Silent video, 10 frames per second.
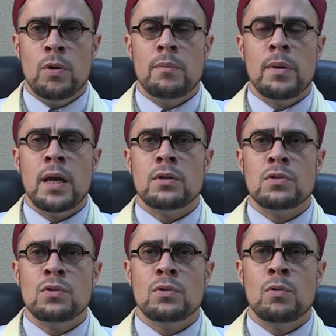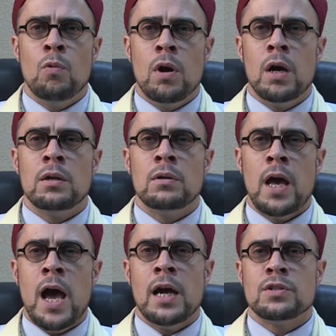we may do one
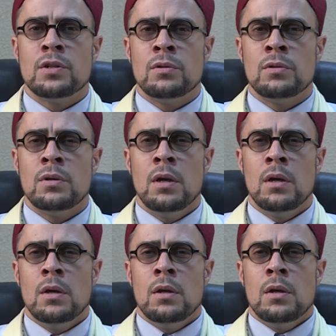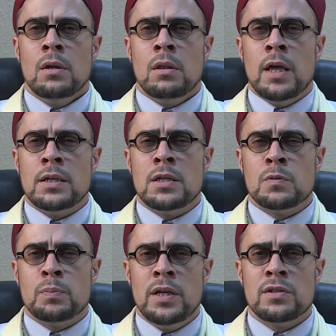action that
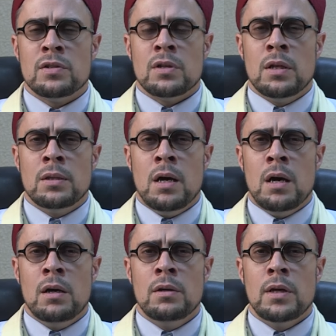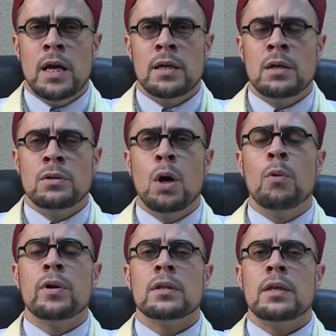displeases Allah and
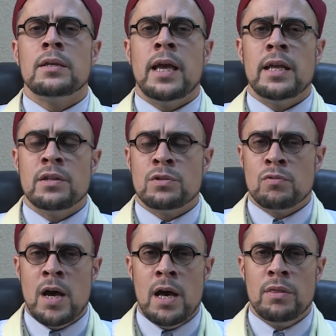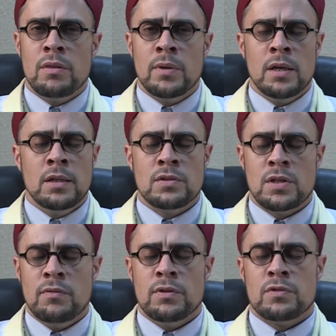unknowingly gain his wrath. May Allah
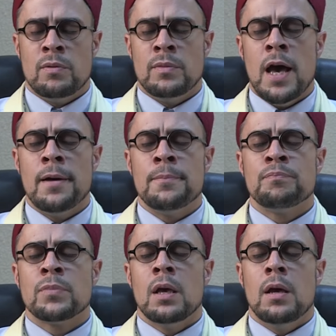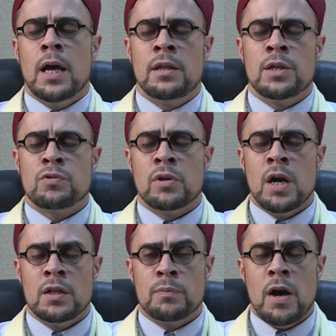save us from that. And in this
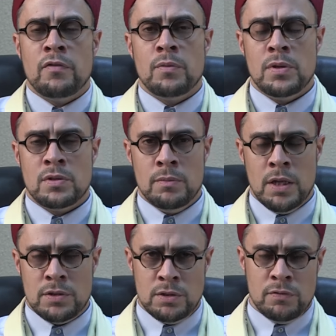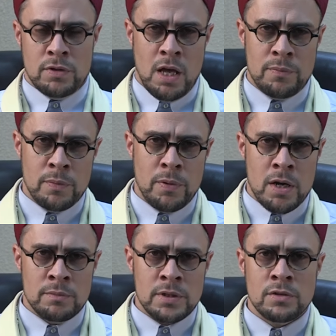regard, the Prophet, peace and blessings of Allah be
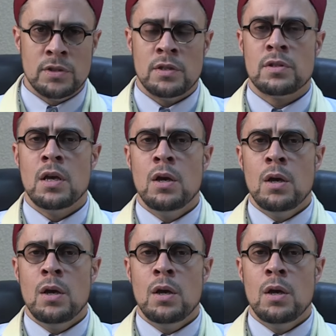upon him, tells us,